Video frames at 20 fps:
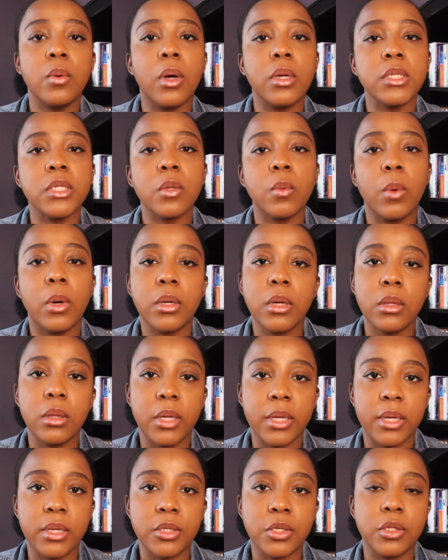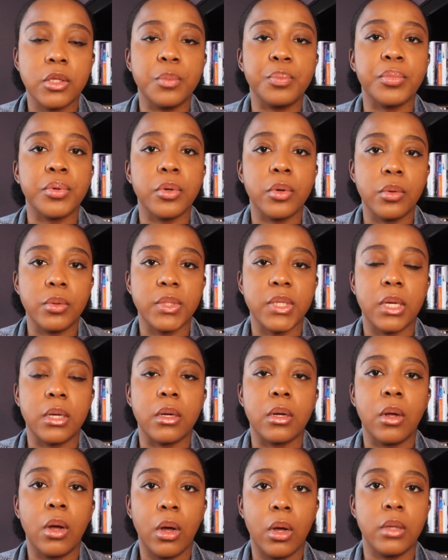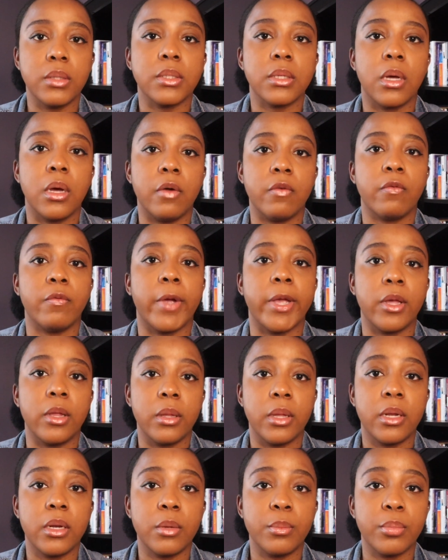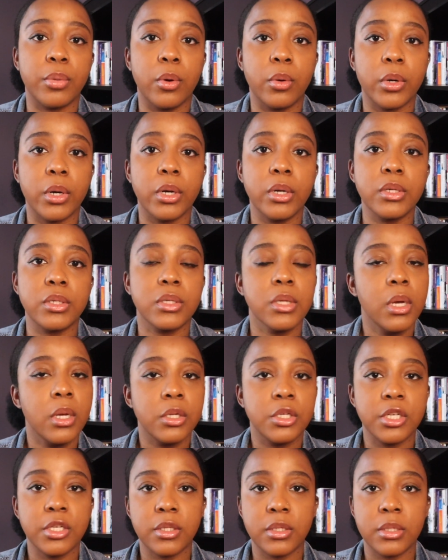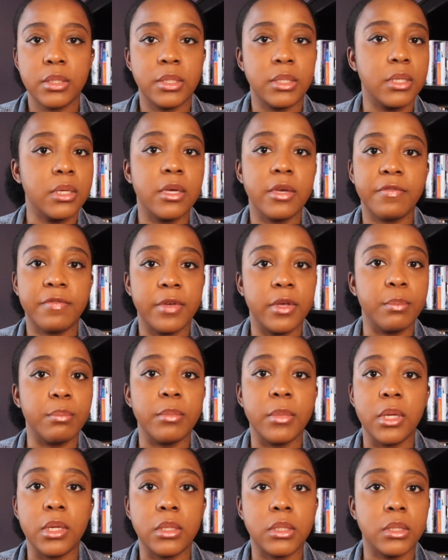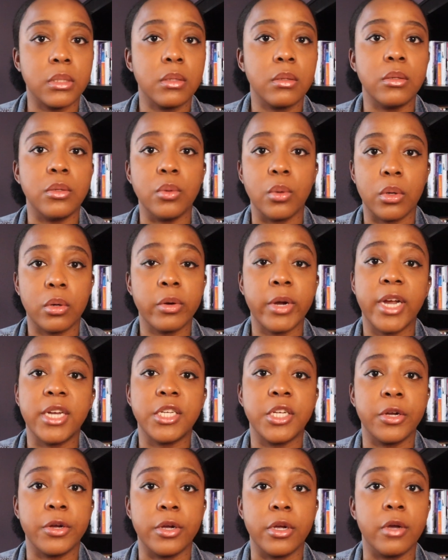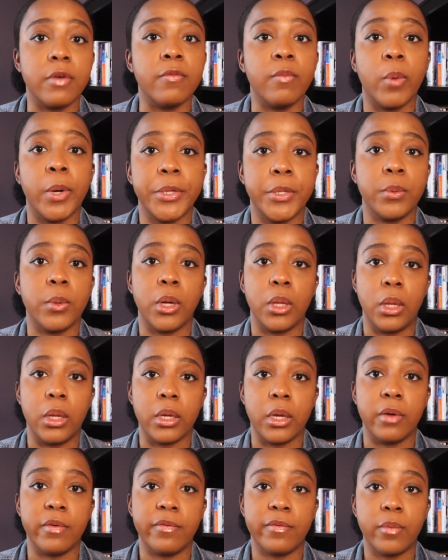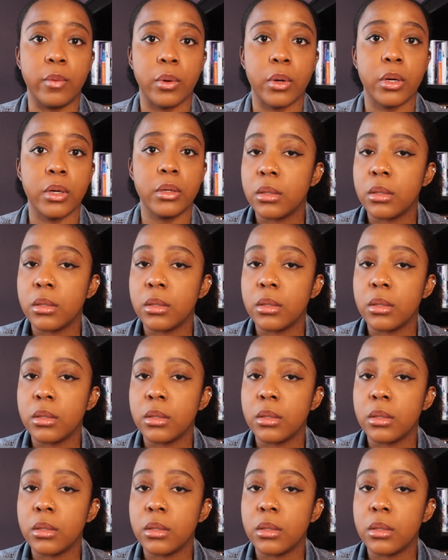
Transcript: also want to look into the pros and cons of regulated brokers just to see if it meets your criteria of what you are looking for.